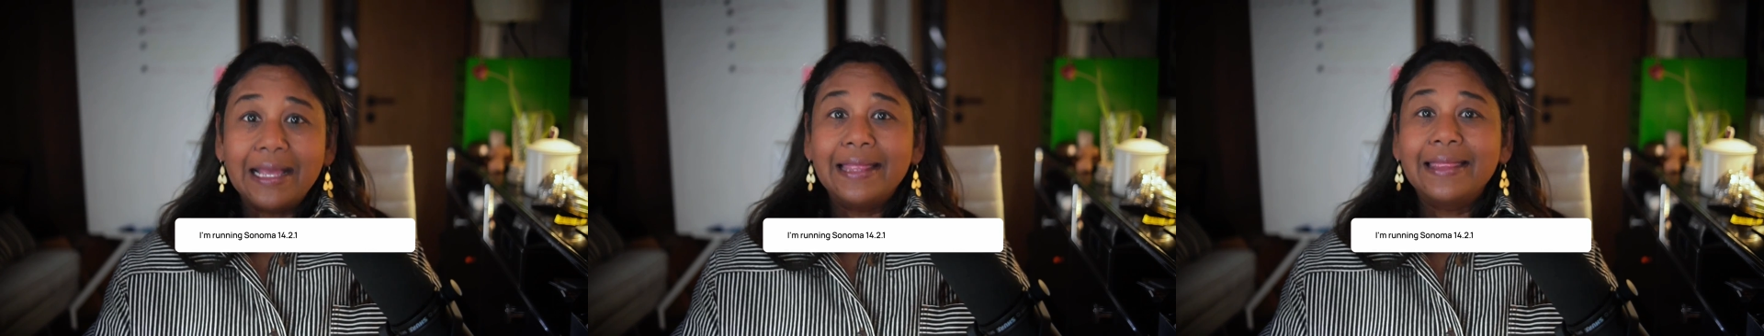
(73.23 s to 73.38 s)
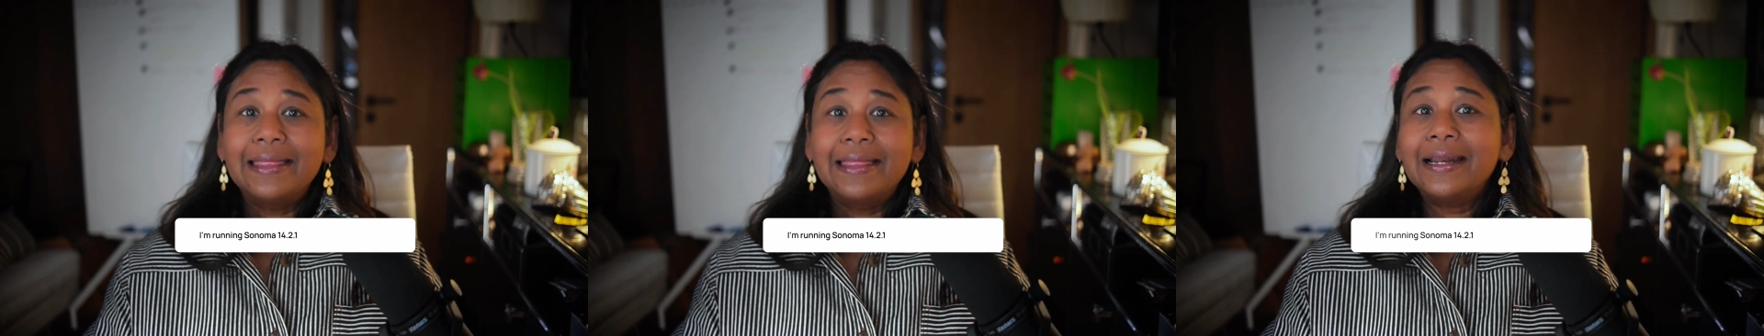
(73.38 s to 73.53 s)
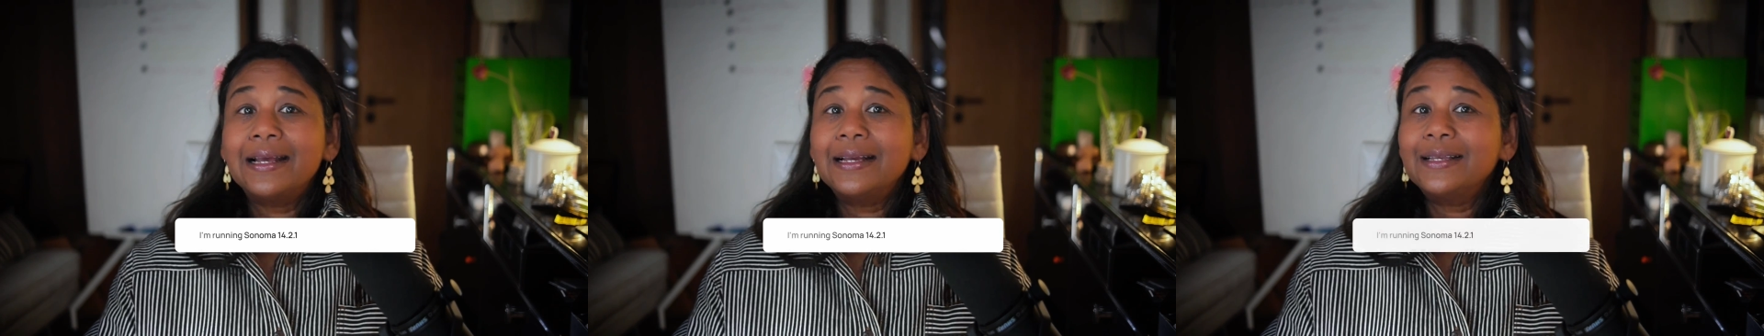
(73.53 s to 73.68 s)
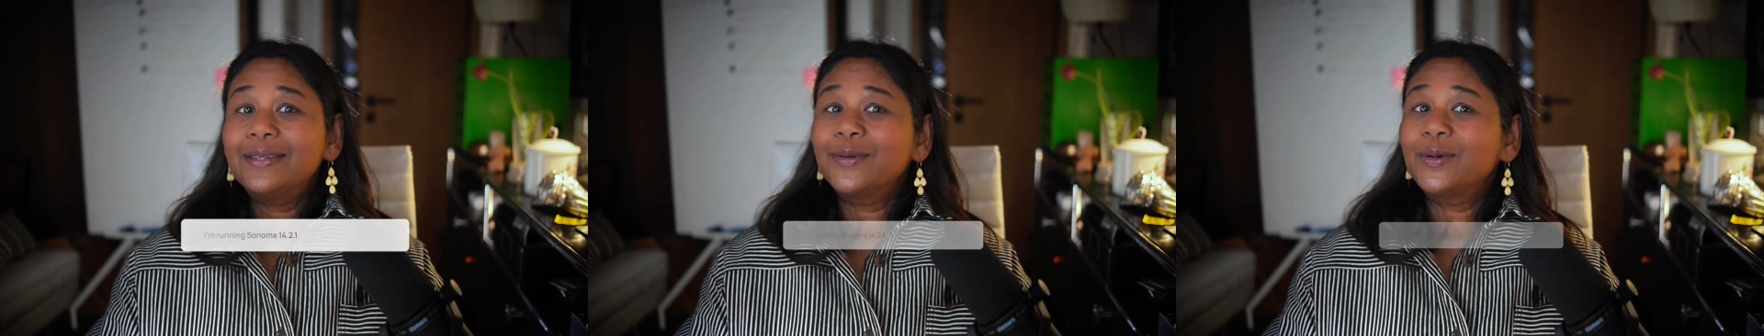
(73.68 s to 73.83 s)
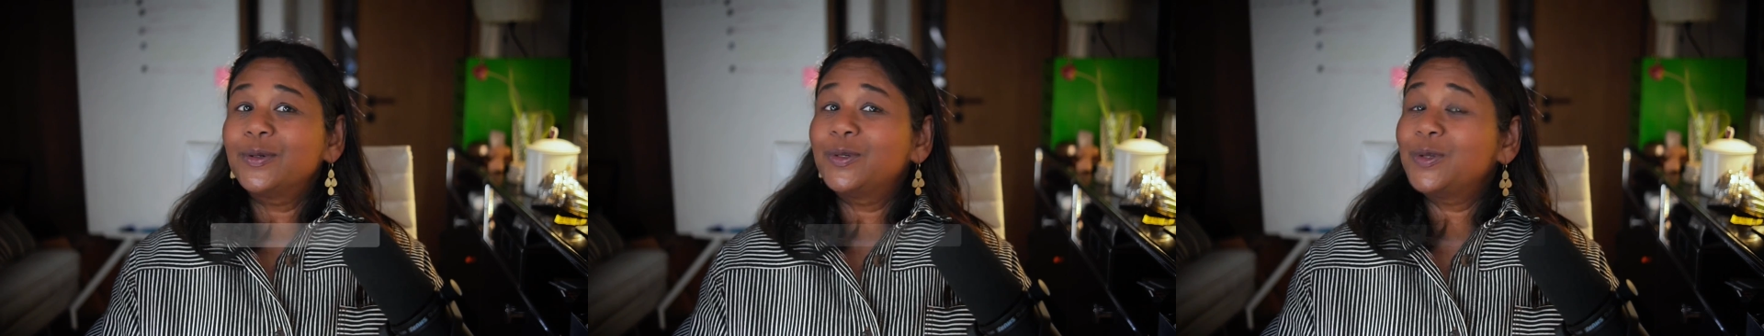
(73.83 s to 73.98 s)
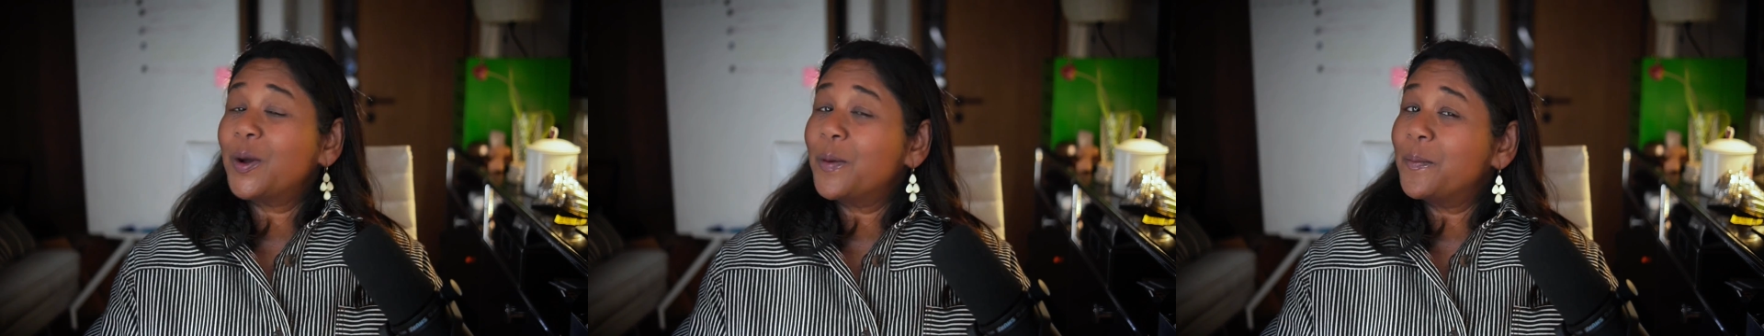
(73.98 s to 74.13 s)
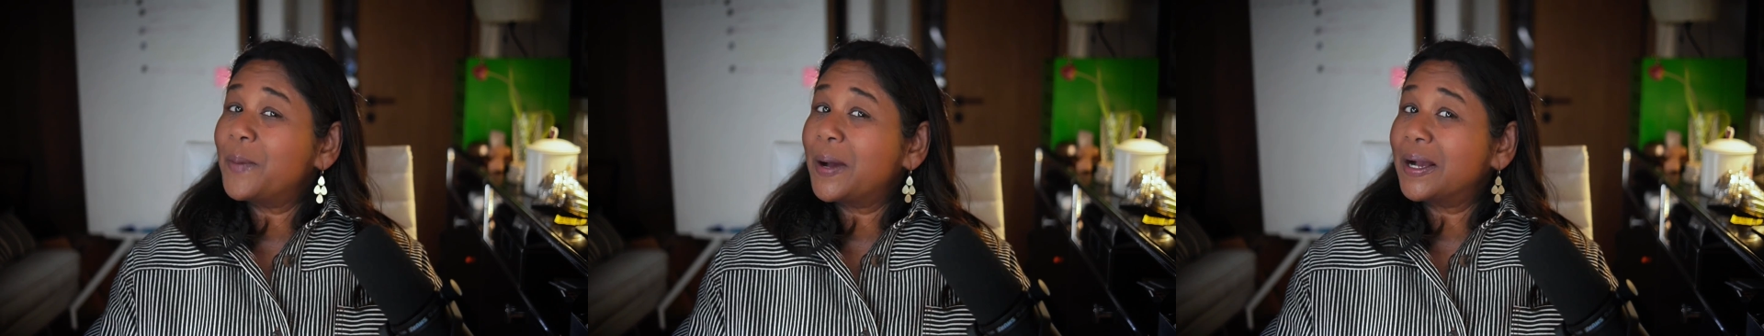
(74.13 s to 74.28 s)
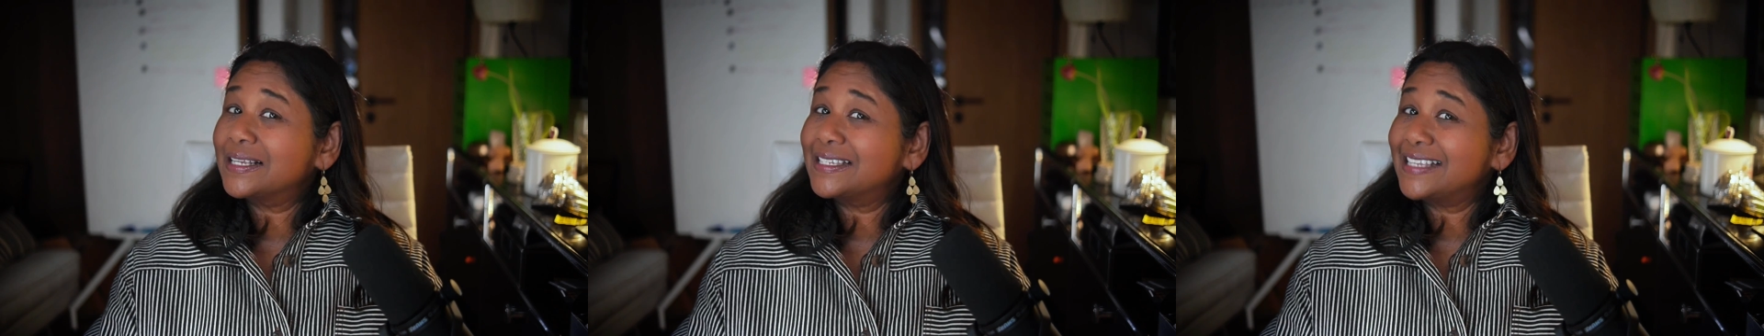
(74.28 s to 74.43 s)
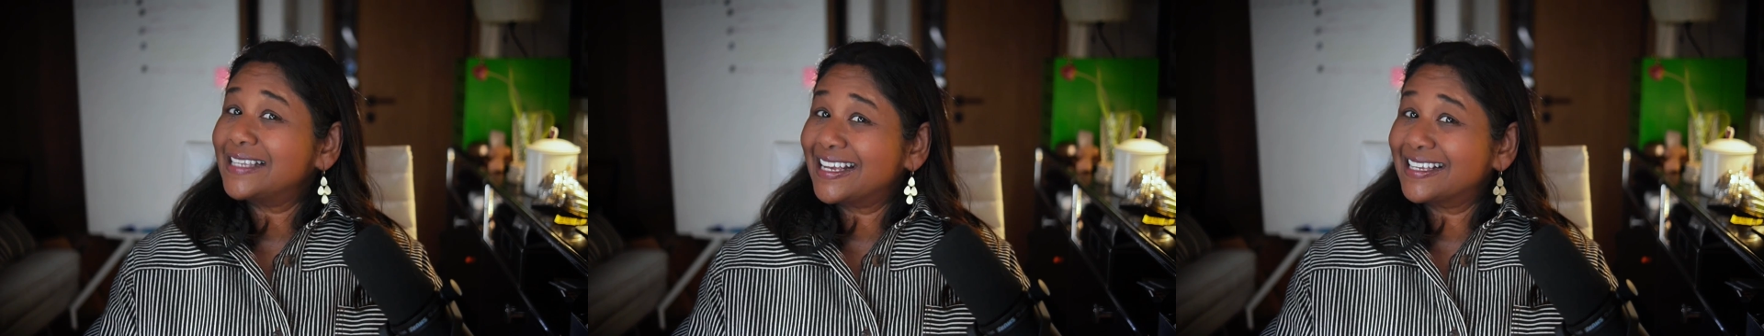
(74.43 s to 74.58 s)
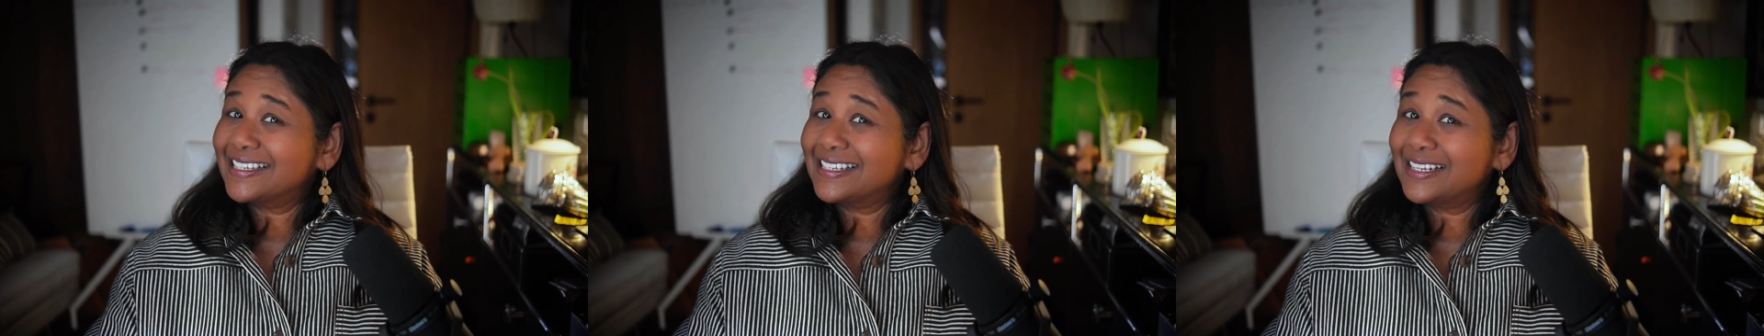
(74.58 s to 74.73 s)
Then I saw Tom Buck's
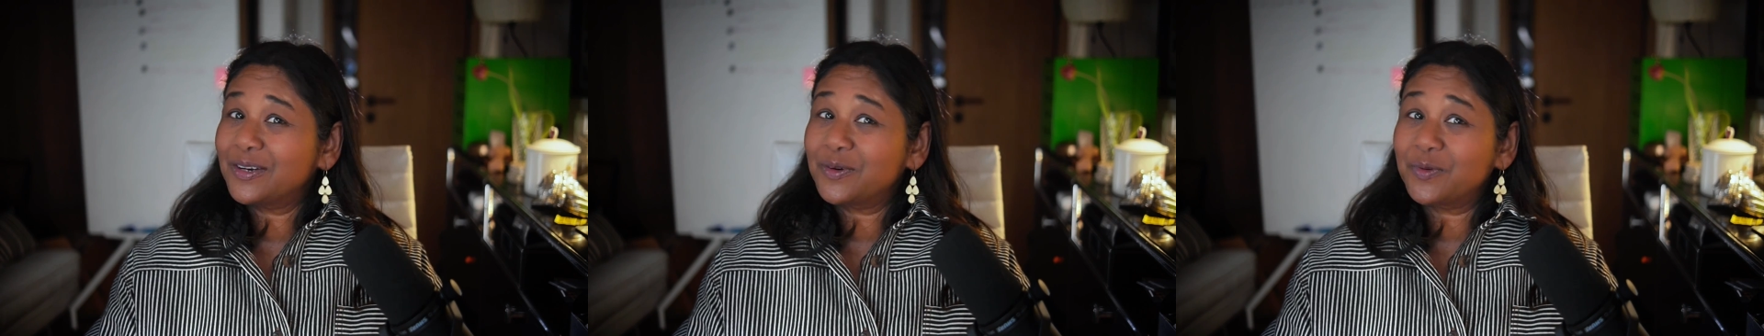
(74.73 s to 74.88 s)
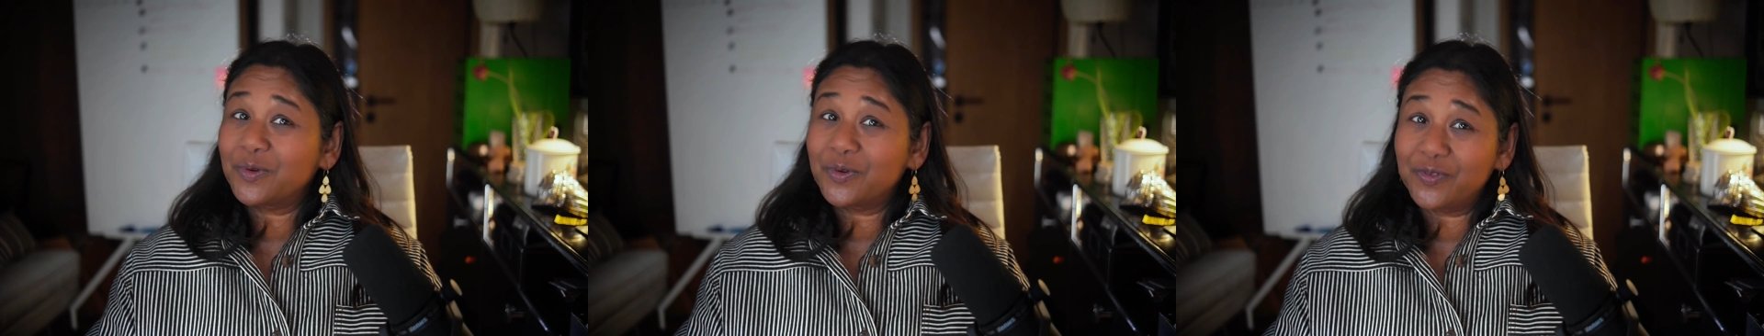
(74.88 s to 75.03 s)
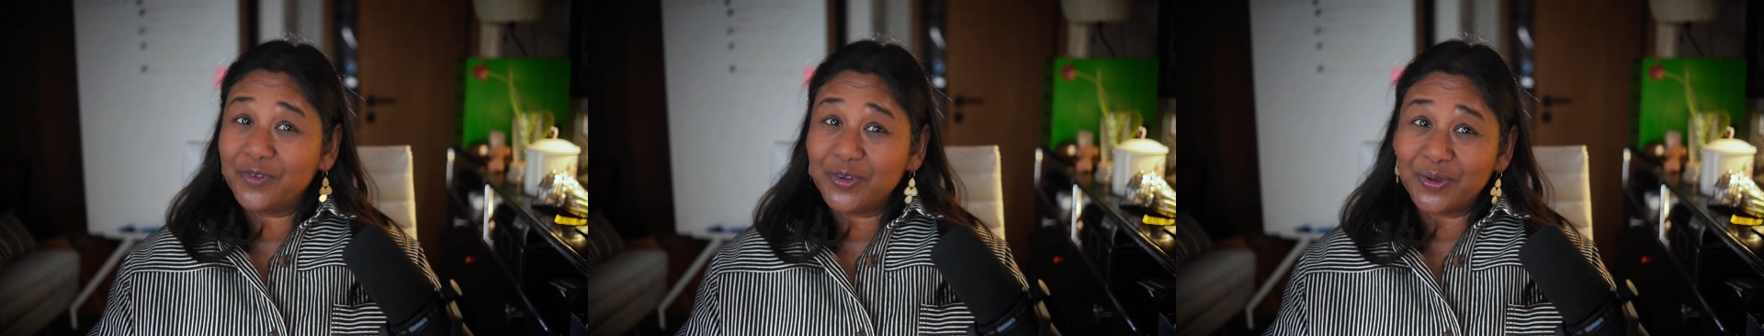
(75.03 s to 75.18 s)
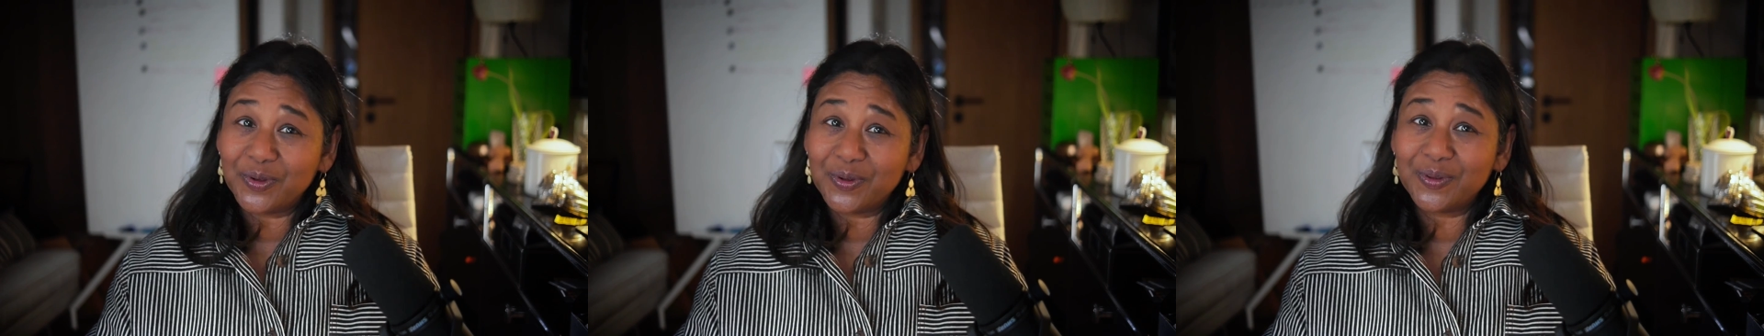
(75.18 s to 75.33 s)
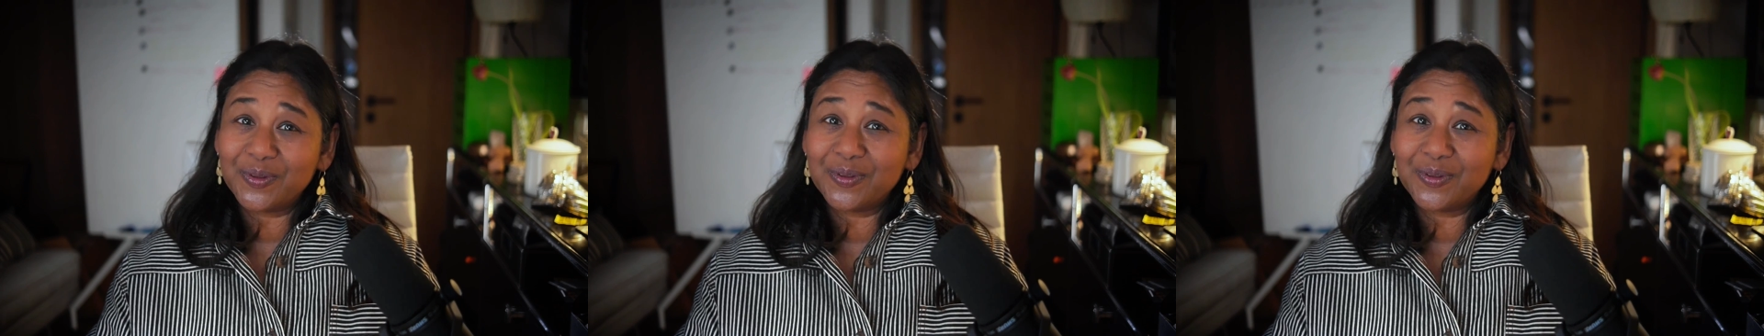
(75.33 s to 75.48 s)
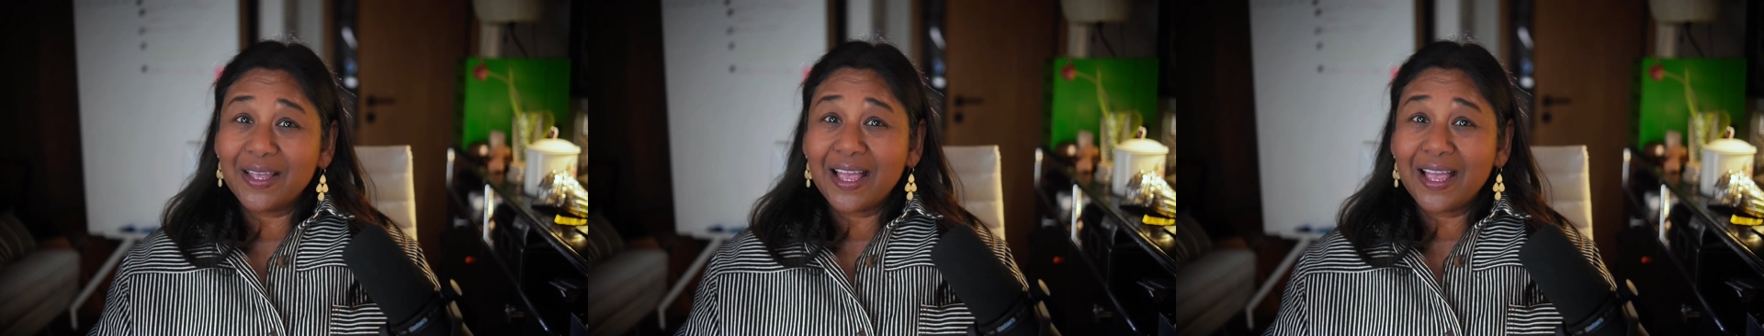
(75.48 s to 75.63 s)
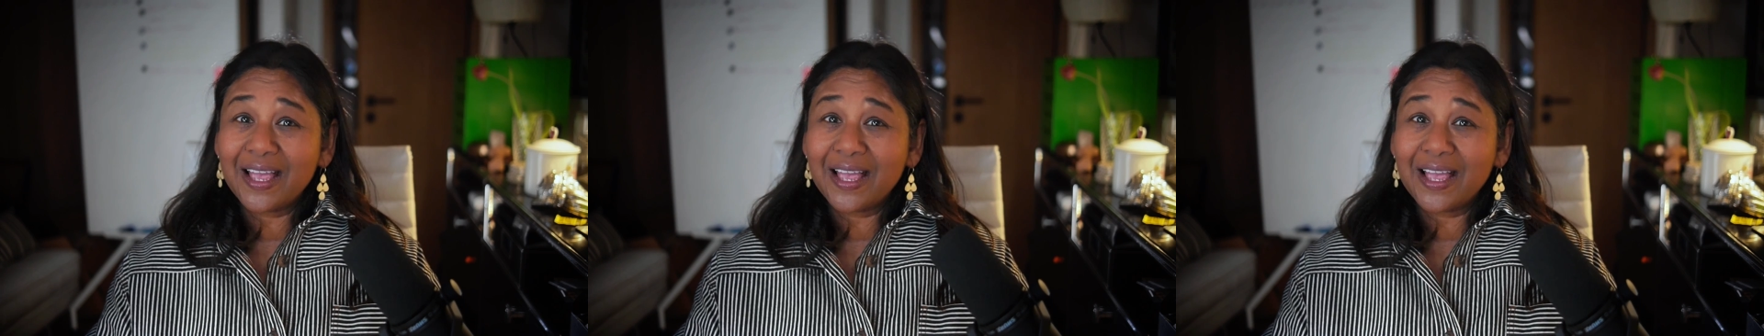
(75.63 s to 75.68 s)
excellent reviews